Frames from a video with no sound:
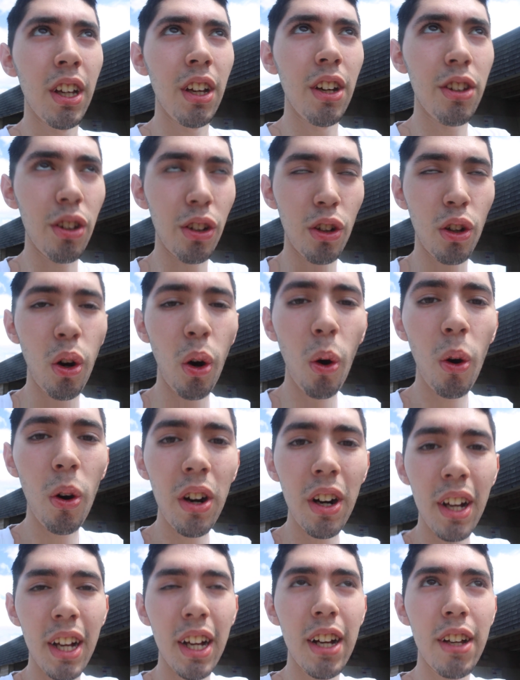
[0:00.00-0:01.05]
it's a
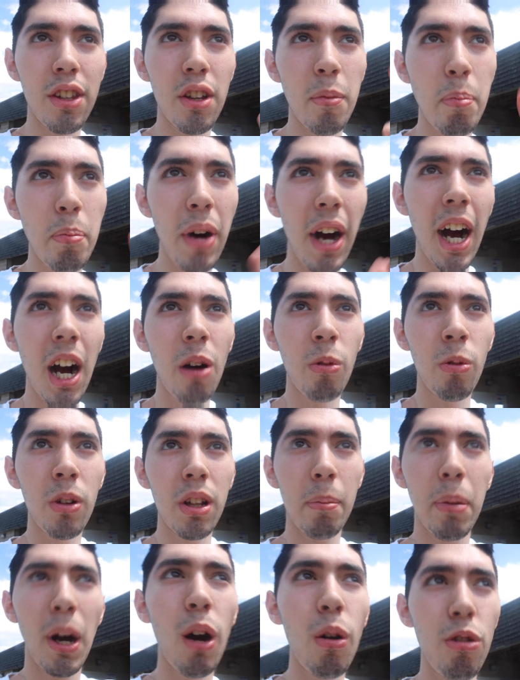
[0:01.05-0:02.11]
core, it's a power of
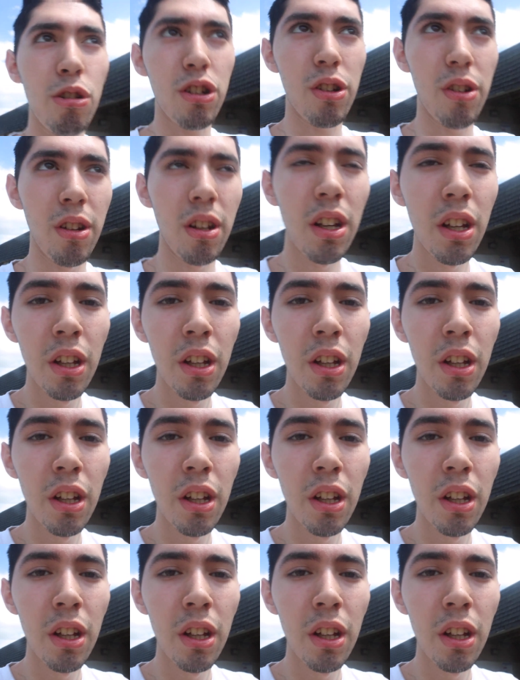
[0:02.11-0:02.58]
the potion.